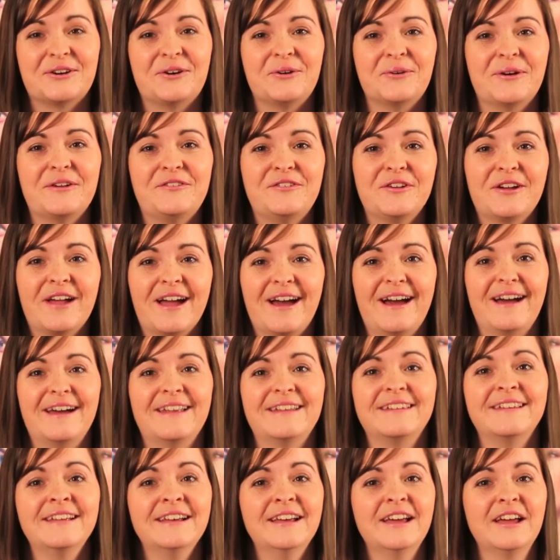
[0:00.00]
so if you
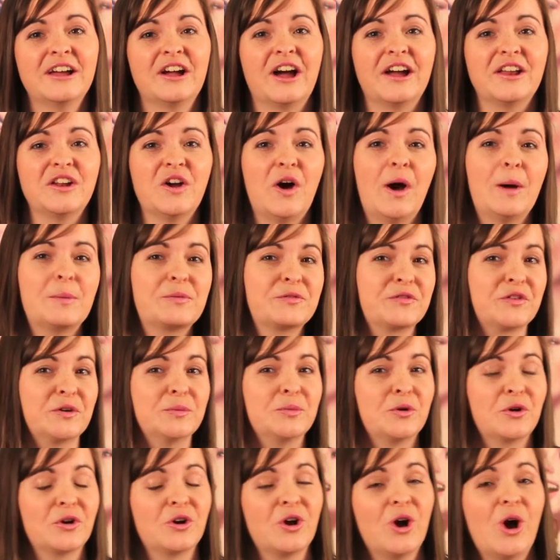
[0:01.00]
can kind of opt for
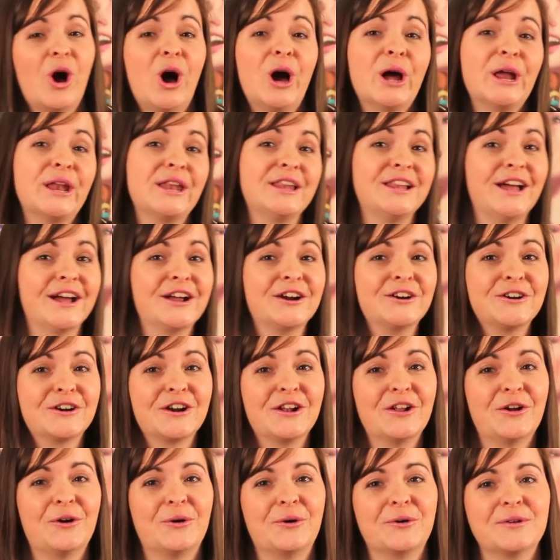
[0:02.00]
more cotton, lighter
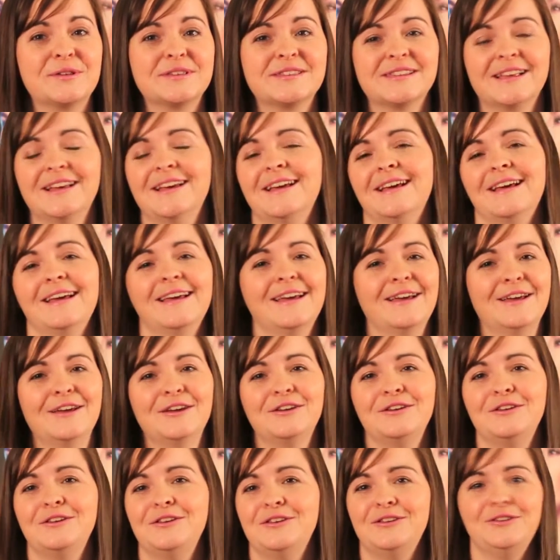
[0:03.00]
clothes,
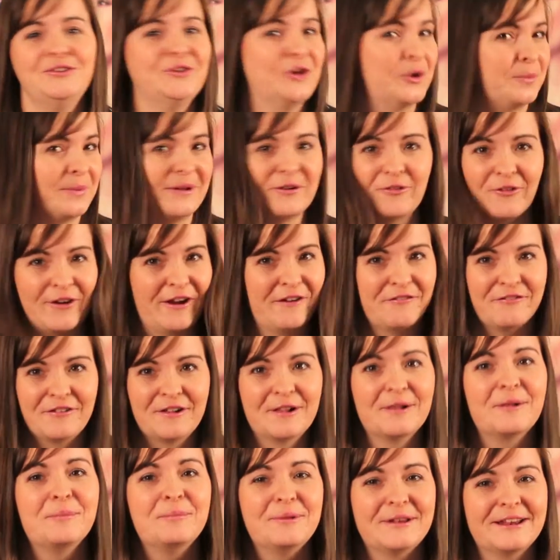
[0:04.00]
you'll be
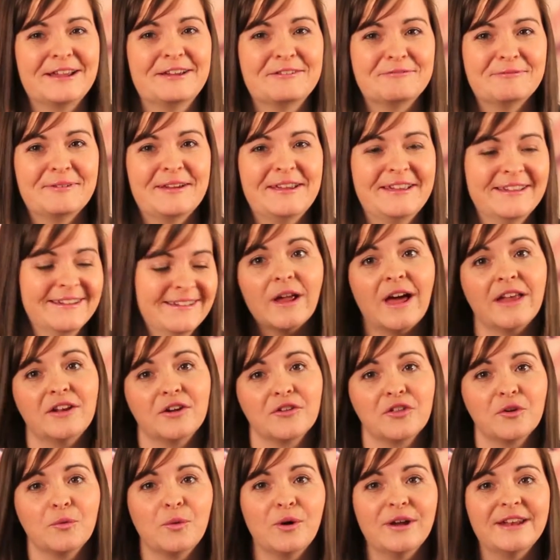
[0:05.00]
grateful, believe me.
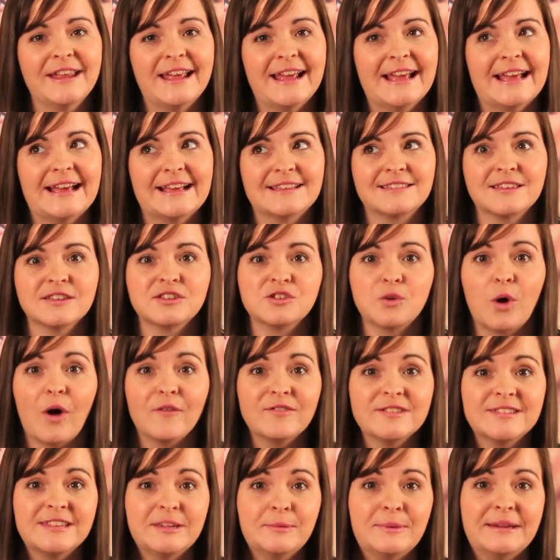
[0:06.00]
Another one is, so
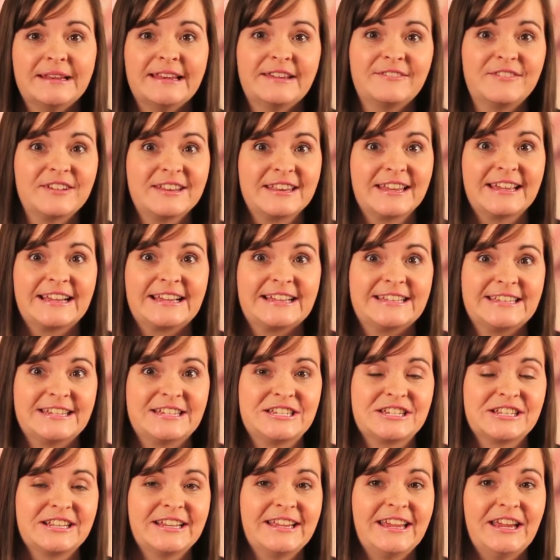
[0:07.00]
obviously we live in like a
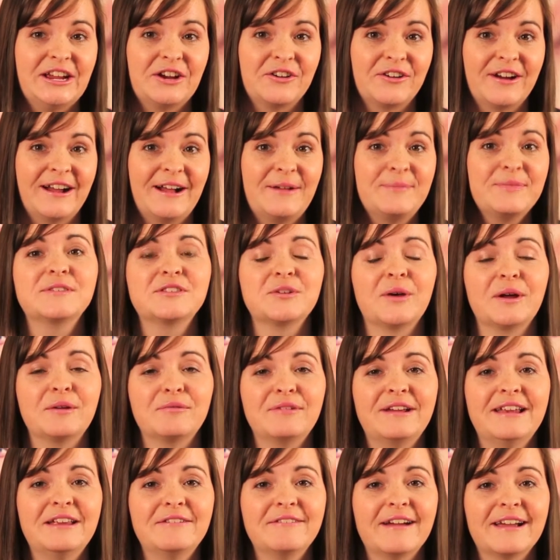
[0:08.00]
digital era, so I
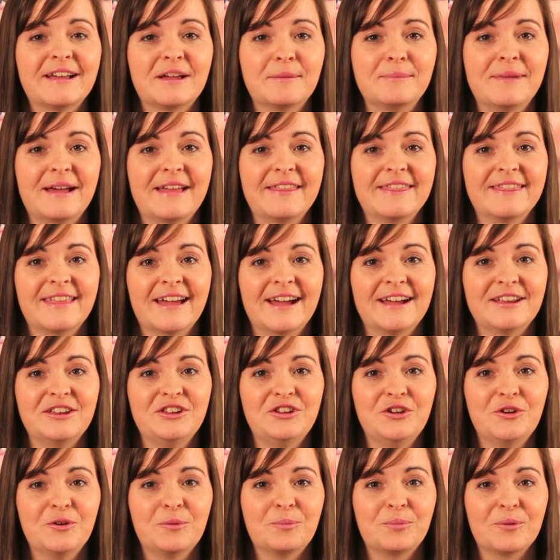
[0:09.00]
really recommend that
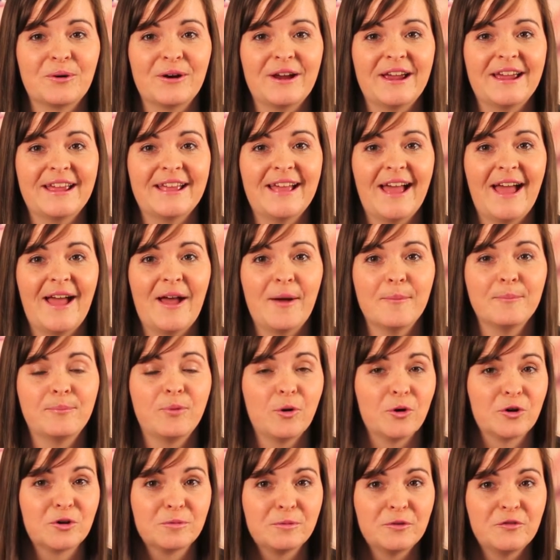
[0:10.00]
you bring
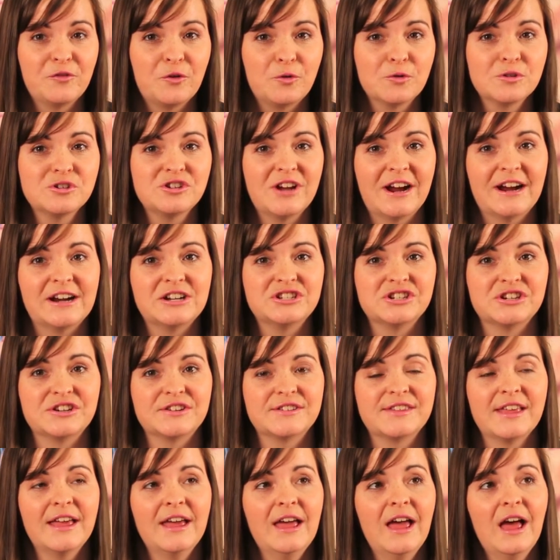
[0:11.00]
portable phone
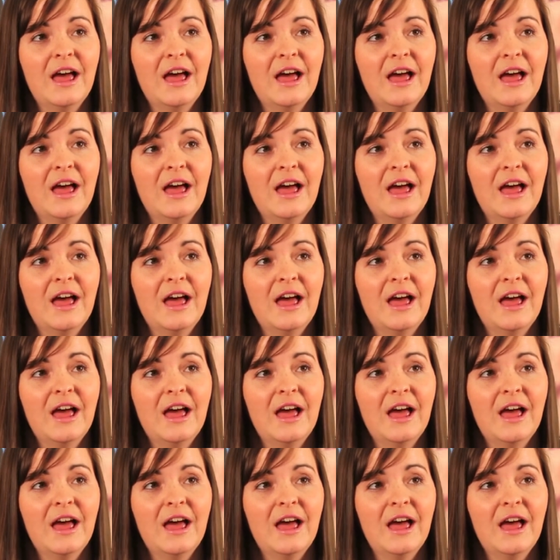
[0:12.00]
chargers.